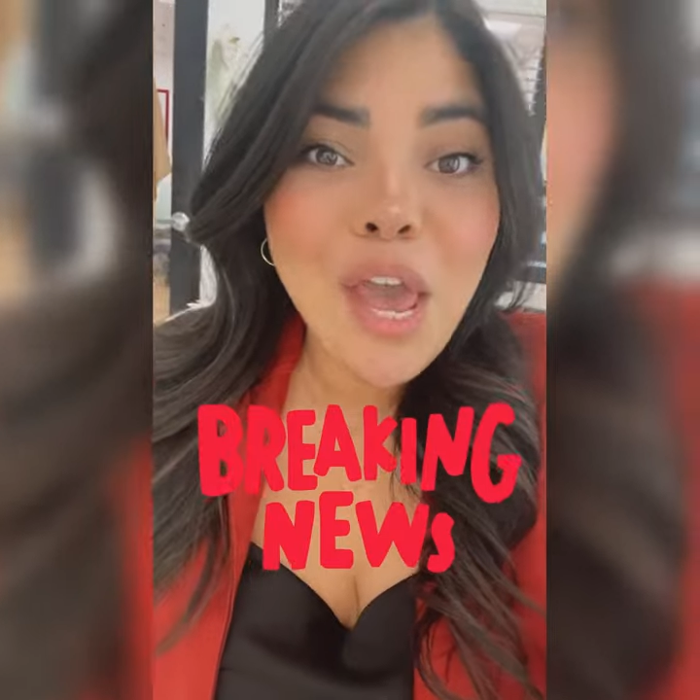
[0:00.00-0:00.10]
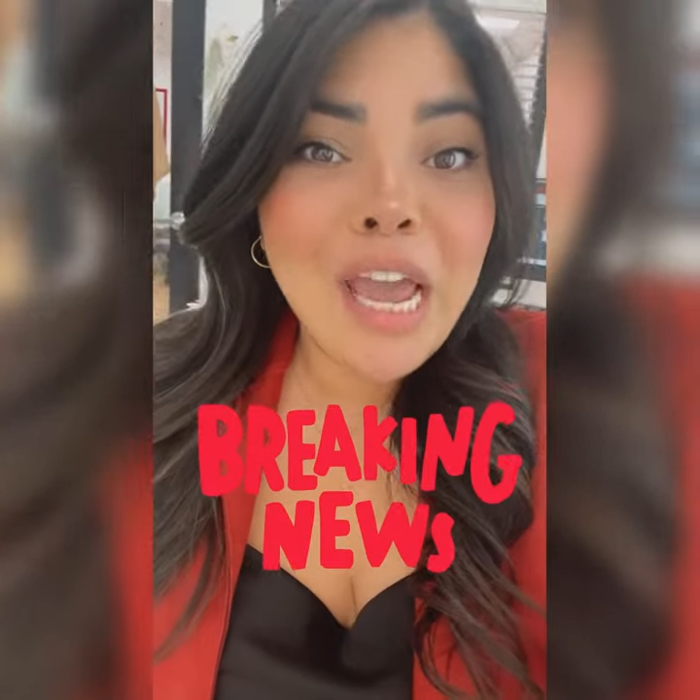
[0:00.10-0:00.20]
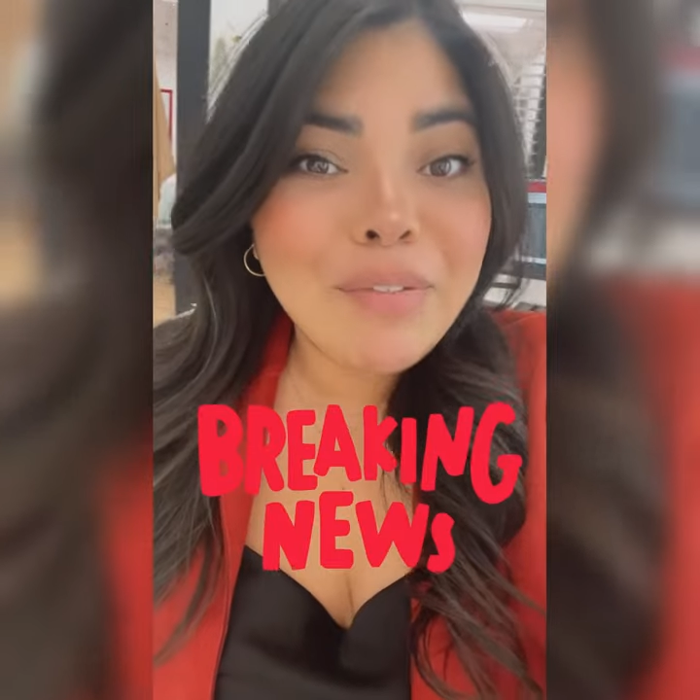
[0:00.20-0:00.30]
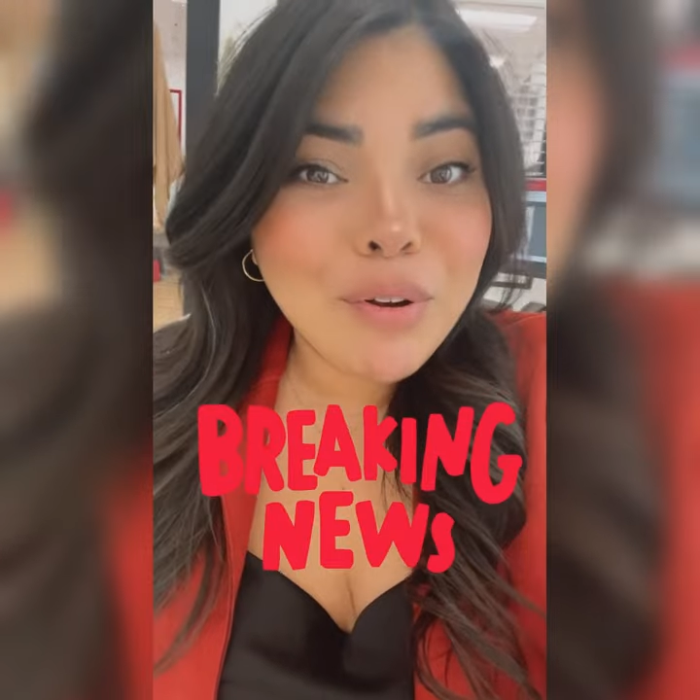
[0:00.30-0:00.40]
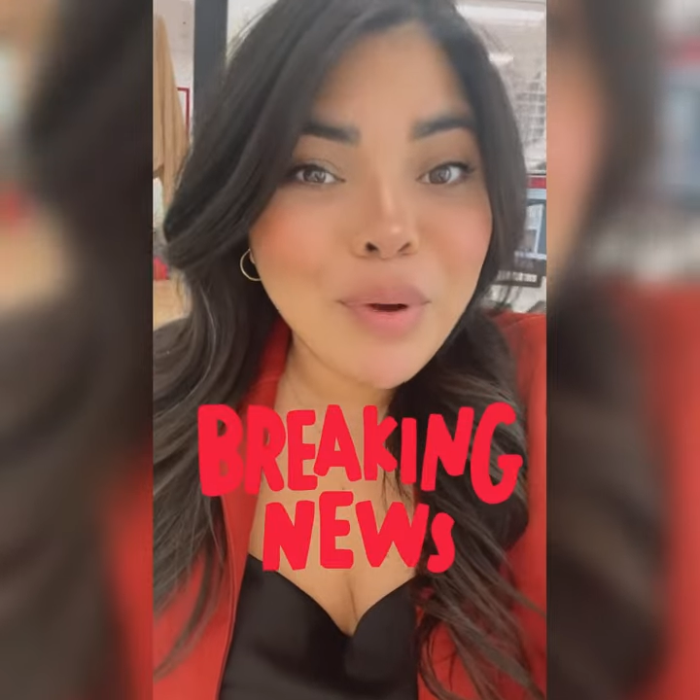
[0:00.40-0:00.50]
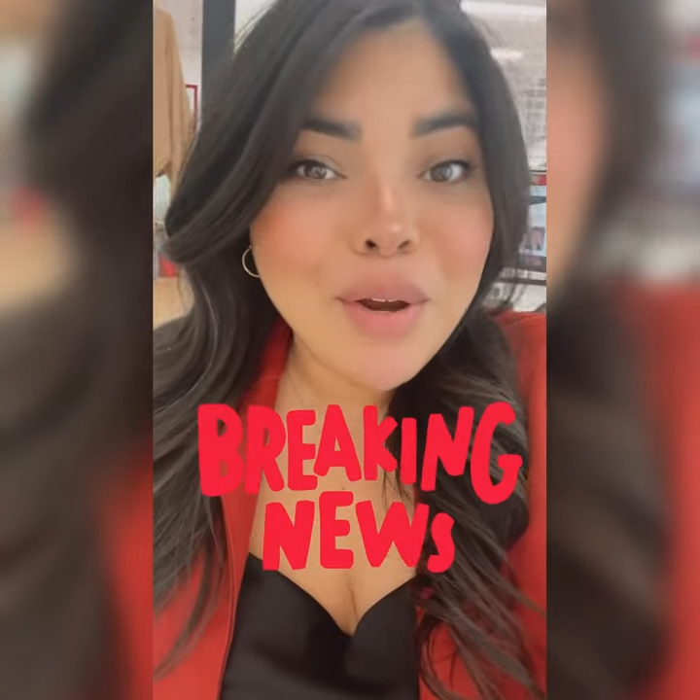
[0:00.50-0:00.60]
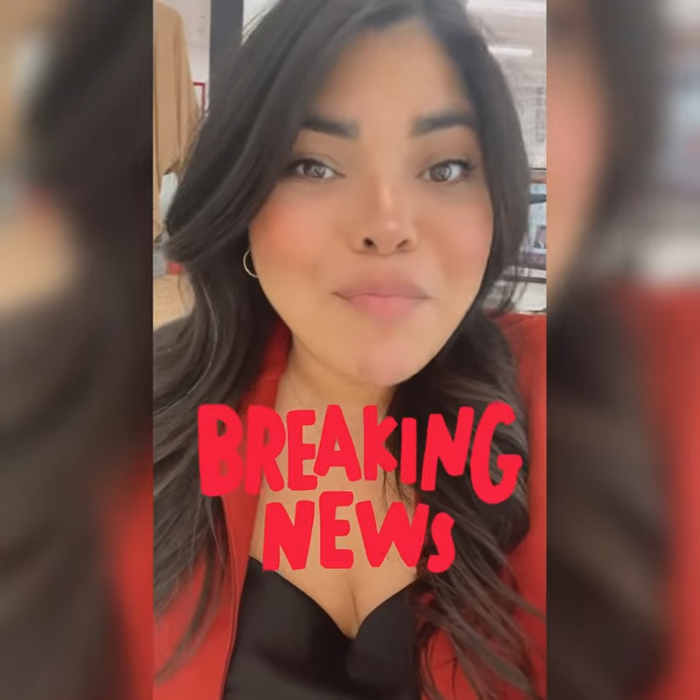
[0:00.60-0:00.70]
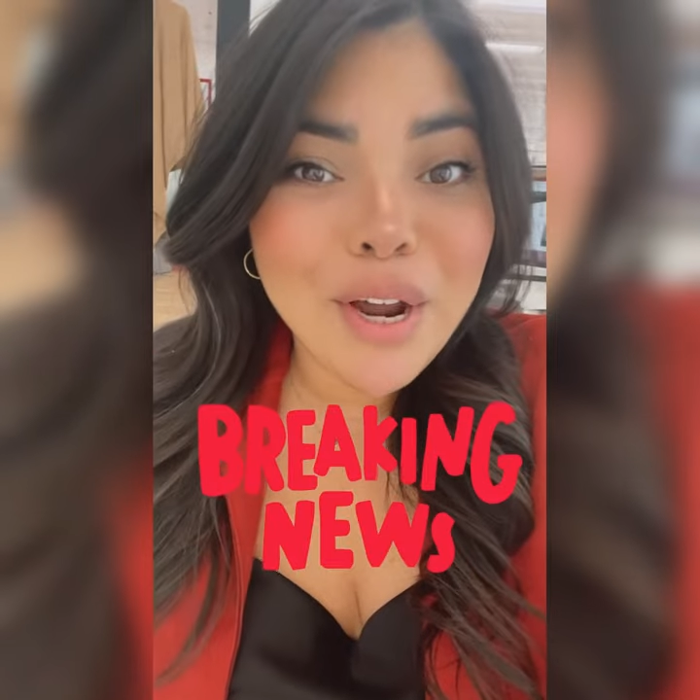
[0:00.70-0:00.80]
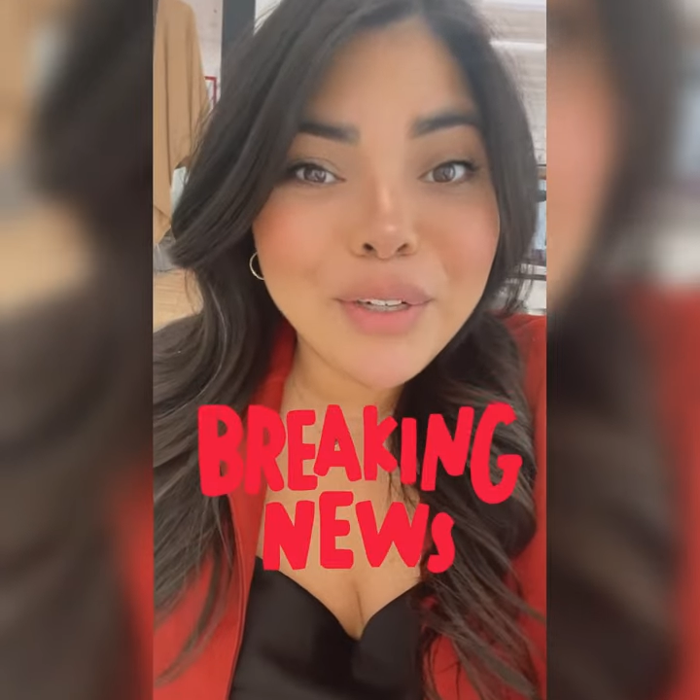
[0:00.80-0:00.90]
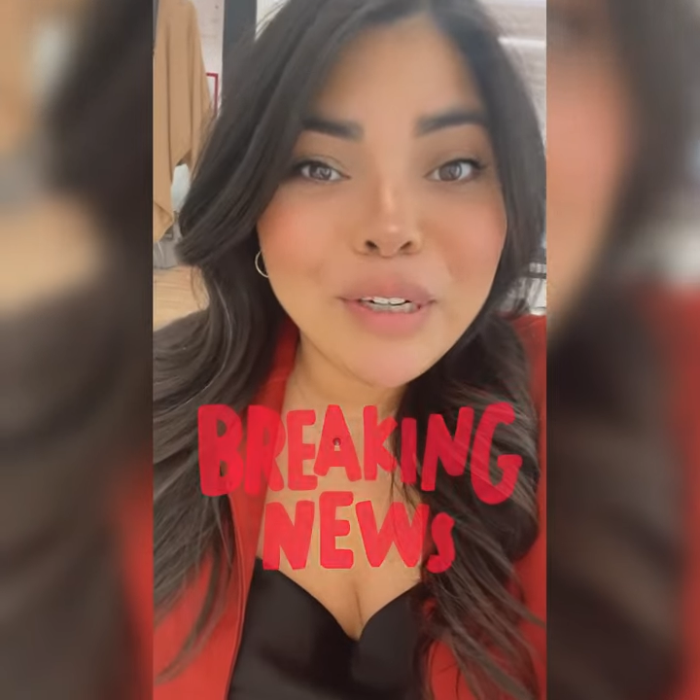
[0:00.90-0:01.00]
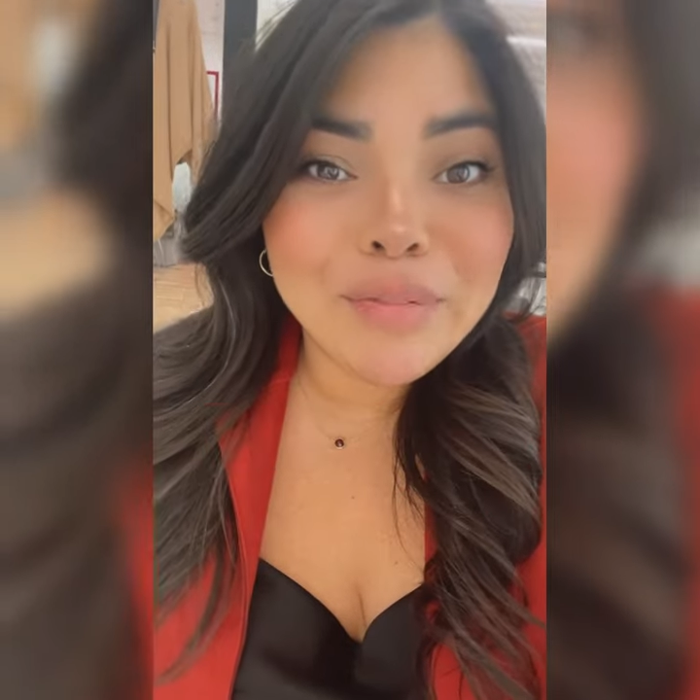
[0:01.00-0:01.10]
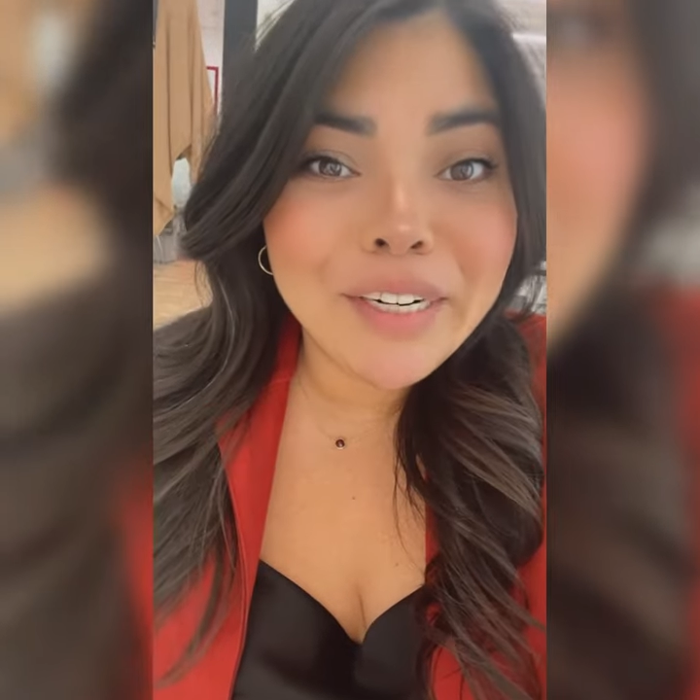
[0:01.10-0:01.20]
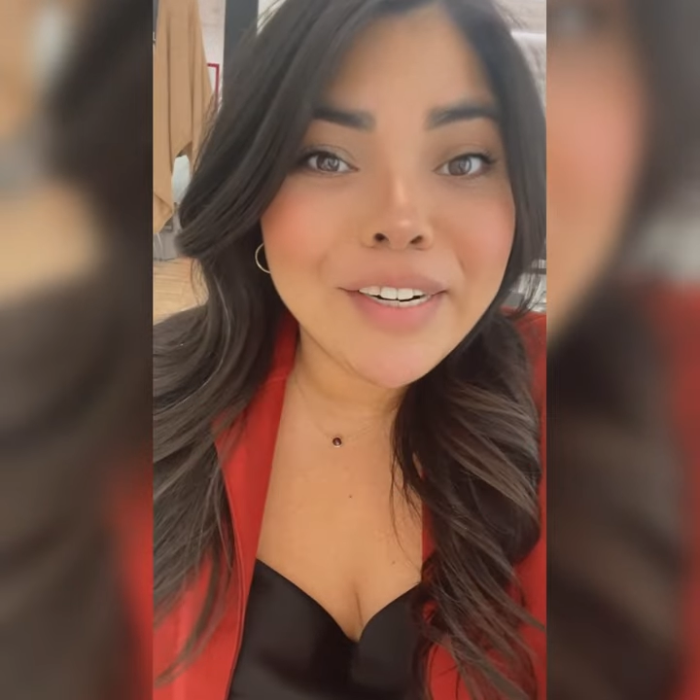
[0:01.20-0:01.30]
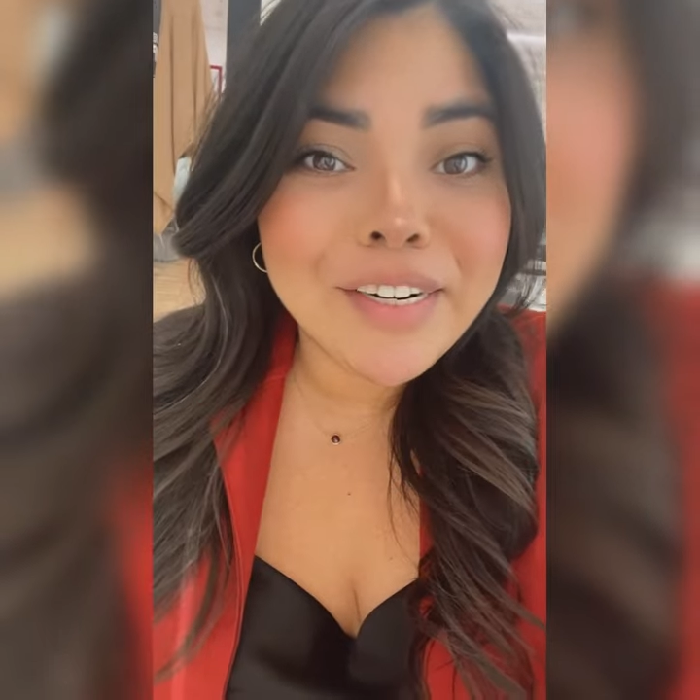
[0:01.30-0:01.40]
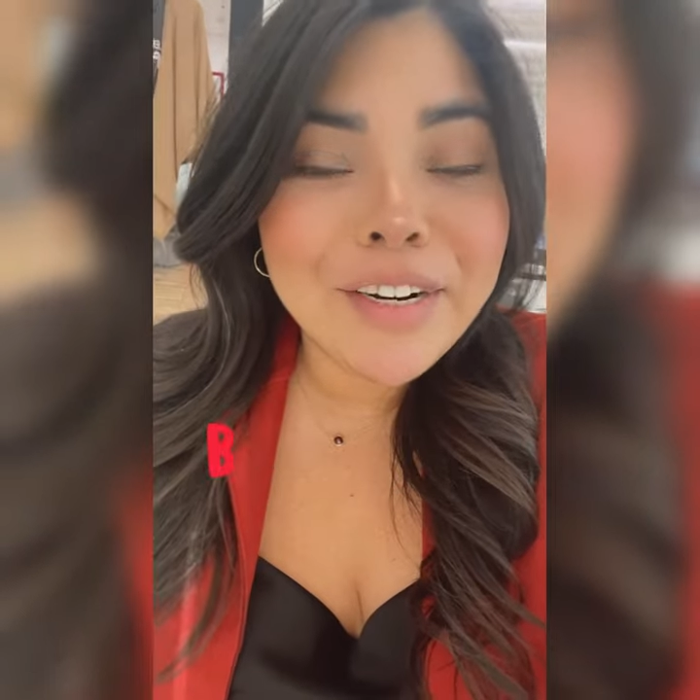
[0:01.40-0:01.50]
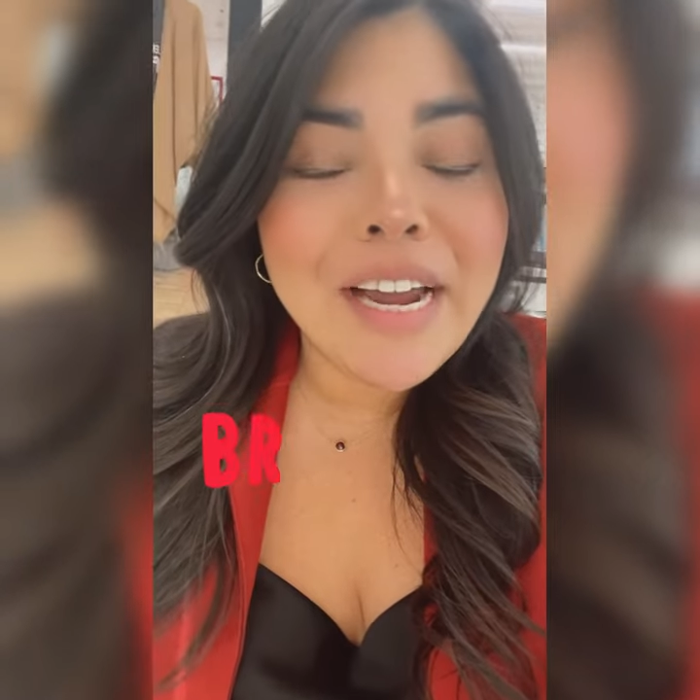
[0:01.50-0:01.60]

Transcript: Hey everyone, Monica Rivera here,